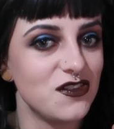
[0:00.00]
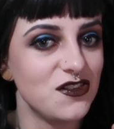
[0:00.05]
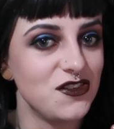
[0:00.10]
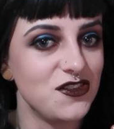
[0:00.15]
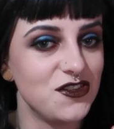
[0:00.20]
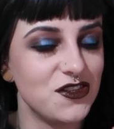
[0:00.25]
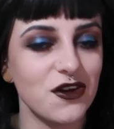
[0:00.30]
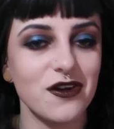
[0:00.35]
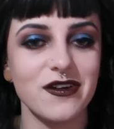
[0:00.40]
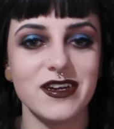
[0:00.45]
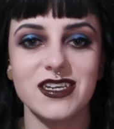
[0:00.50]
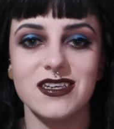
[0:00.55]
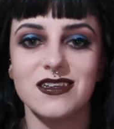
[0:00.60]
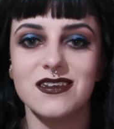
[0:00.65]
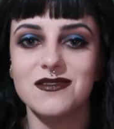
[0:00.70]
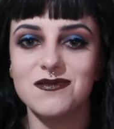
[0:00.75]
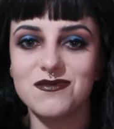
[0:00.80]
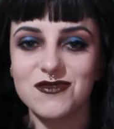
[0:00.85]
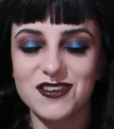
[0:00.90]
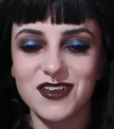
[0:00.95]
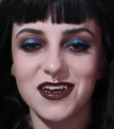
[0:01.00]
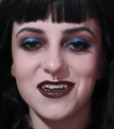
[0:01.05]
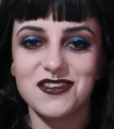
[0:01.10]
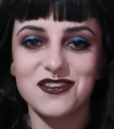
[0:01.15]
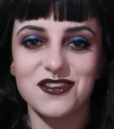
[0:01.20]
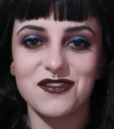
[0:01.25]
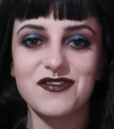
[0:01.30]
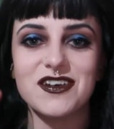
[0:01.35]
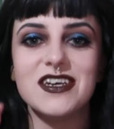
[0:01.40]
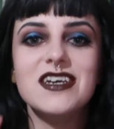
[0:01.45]
dirty sides of
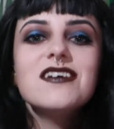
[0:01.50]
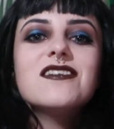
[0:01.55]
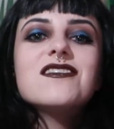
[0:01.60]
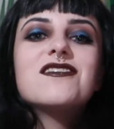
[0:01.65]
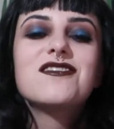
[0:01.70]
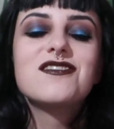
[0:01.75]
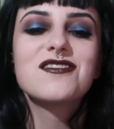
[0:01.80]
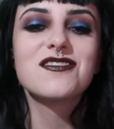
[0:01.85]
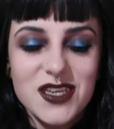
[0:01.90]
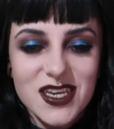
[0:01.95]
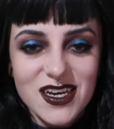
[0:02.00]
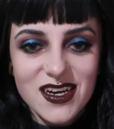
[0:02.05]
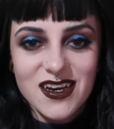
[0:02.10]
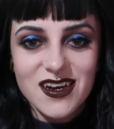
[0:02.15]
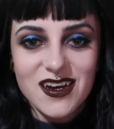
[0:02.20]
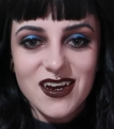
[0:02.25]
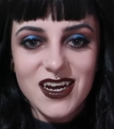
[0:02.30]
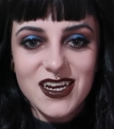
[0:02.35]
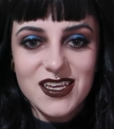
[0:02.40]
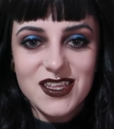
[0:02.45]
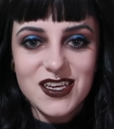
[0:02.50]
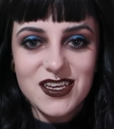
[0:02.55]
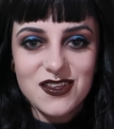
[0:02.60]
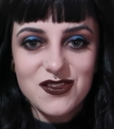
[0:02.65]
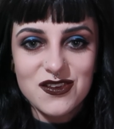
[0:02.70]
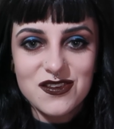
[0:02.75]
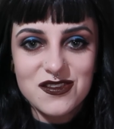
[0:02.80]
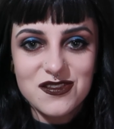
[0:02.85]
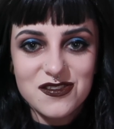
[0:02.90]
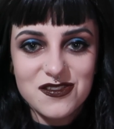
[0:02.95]
the face. But yeah, I think
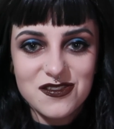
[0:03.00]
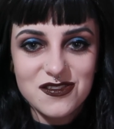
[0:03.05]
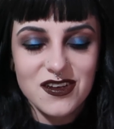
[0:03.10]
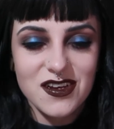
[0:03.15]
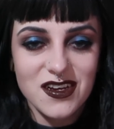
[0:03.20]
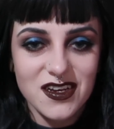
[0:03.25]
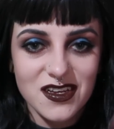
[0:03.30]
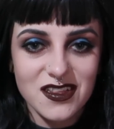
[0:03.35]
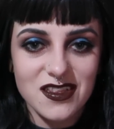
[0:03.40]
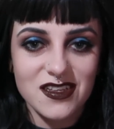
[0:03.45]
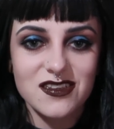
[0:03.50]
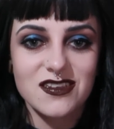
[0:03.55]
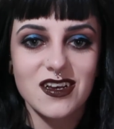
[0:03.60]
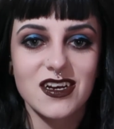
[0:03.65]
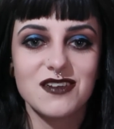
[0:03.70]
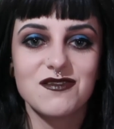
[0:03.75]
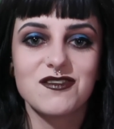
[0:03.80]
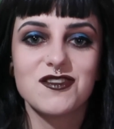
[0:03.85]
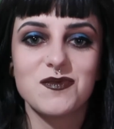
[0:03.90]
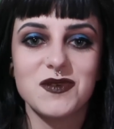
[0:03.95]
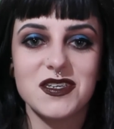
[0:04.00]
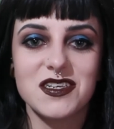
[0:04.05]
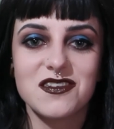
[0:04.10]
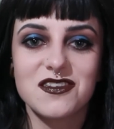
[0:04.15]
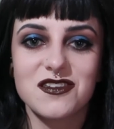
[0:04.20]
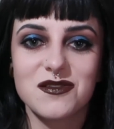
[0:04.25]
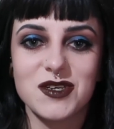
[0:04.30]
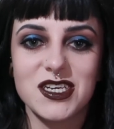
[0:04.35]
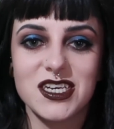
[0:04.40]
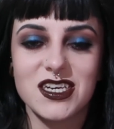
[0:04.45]
this kind of speaks
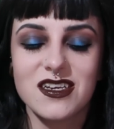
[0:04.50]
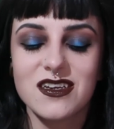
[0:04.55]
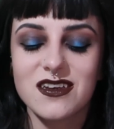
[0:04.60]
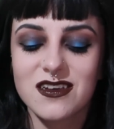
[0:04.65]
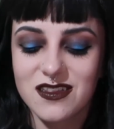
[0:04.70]
to me.